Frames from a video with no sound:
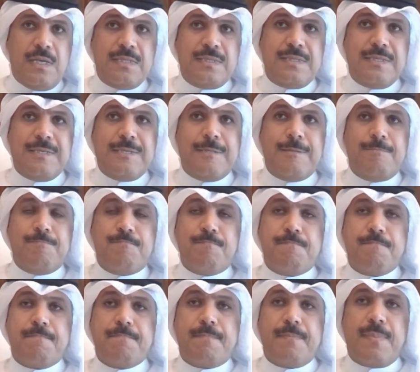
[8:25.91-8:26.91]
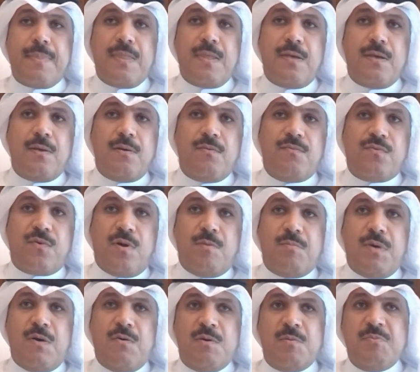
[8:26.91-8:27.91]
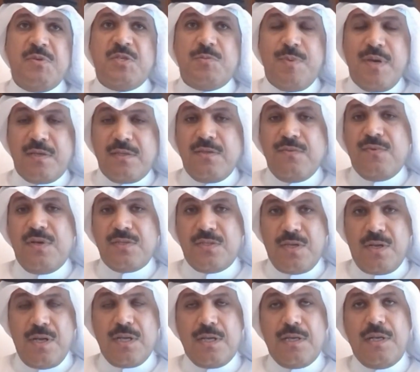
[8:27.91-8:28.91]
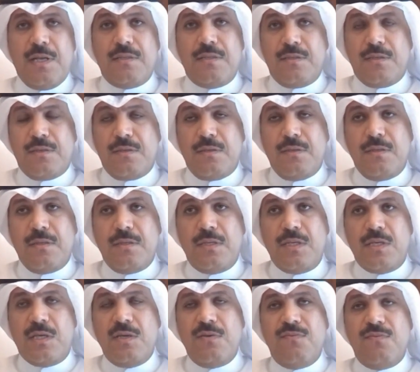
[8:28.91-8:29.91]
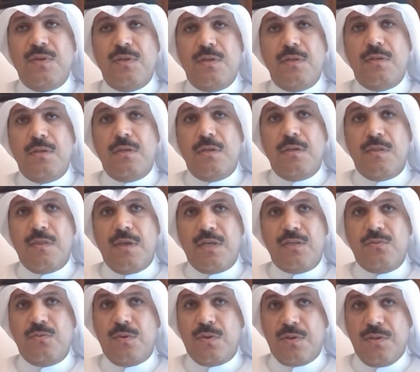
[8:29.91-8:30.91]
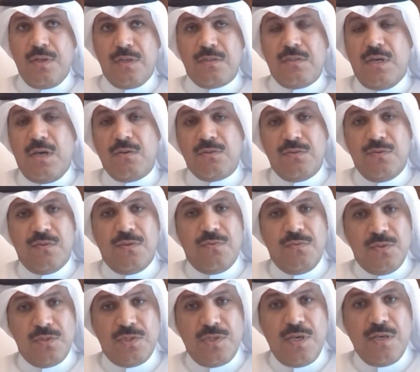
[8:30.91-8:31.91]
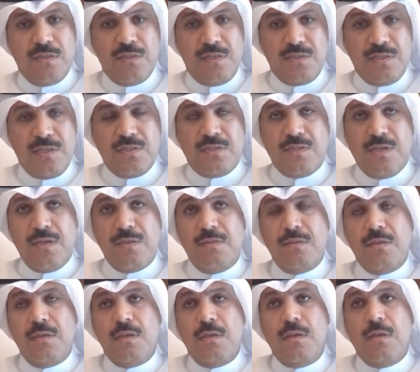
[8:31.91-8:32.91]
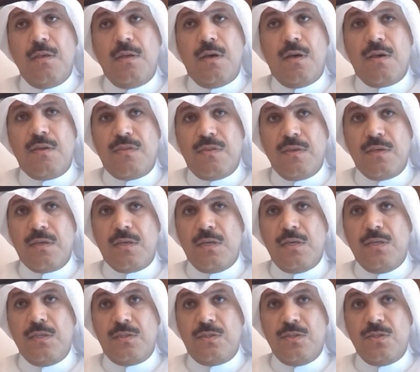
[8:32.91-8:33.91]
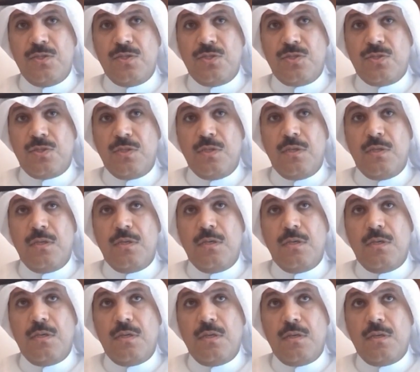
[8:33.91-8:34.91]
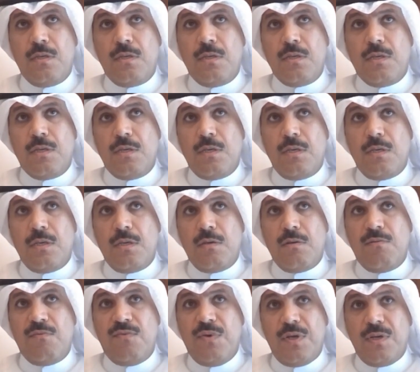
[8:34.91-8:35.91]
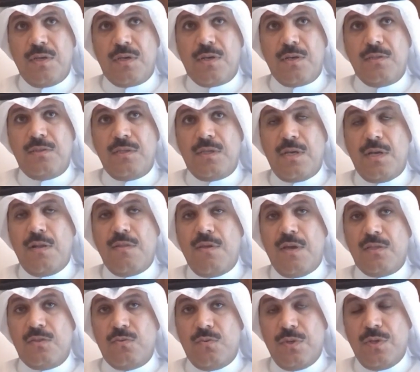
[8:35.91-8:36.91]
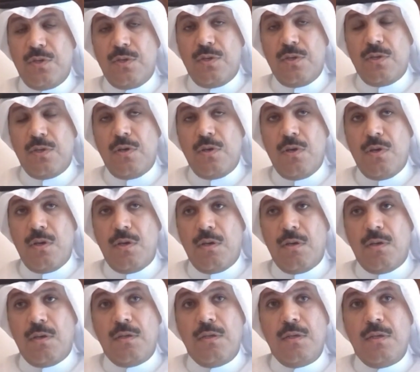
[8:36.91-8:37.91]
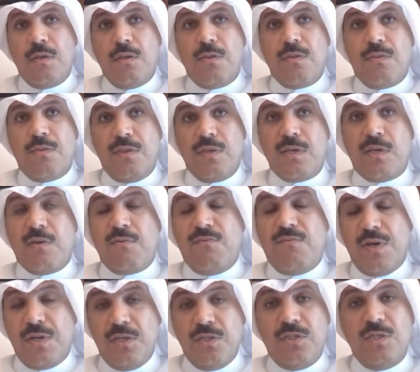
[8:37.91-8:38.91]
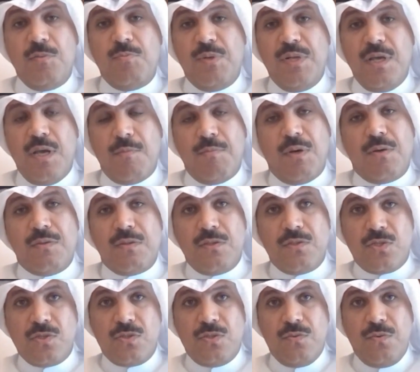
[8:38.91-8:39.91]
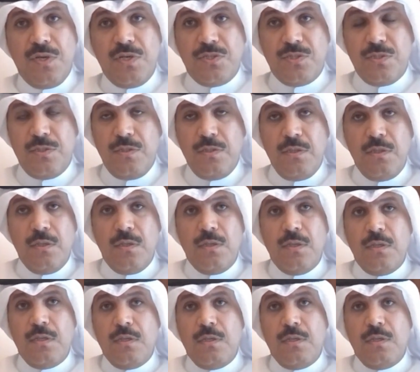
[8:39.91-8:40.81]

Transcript: And um, from our perspective as a regulator, given that we're not out of the woods yet, as I said, I think it is uh, very critical that we uh, think very deeply about the situation,